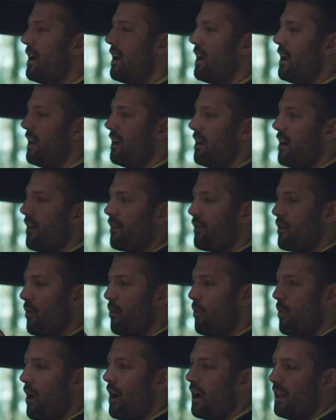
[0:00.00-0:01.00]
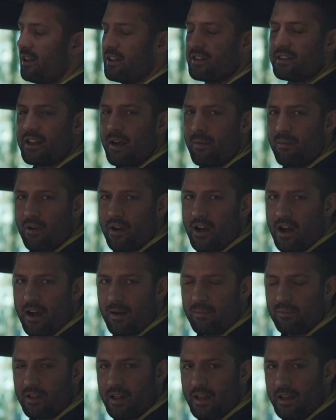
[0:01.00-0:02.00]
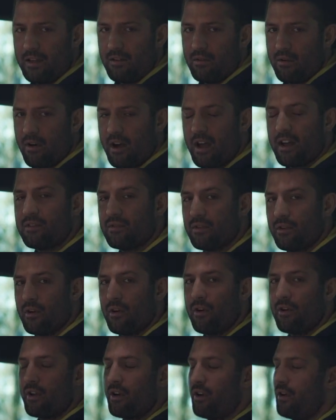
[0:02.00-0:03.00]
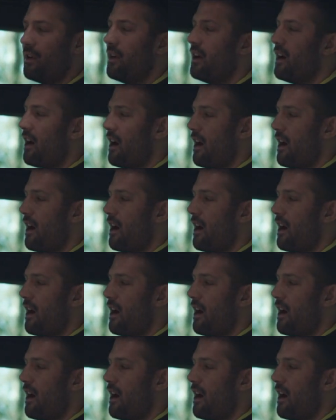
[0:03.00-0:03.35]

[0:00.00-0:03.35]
and I've got wireless Apple CarPlay or Android Auto,